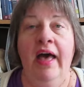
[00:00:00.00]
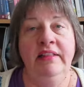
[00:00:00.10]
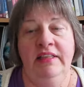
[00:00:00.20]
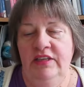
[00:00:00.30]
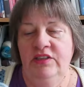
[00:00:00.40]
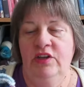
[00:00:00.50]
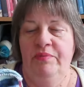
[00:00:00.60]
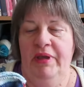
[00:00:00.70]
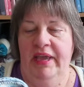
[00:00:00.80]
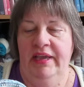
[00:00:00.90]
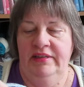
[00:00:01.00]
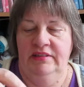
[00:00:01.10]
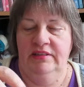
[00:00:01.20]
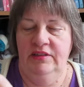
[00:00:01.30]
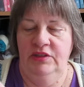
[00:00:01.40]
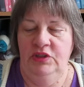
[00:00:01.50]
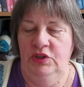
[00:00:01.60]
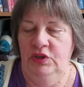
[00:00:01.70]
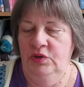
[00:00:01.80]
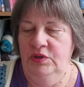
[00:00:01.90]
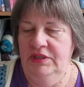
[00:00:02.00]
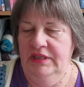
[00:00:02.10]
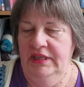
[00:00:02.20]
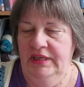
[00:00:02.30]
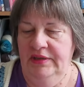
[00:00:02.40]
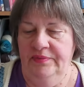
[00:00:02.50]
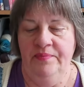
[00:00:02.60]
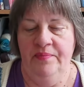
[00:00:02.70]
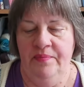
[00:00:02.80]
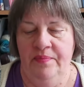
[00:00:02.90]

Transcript: and these are made using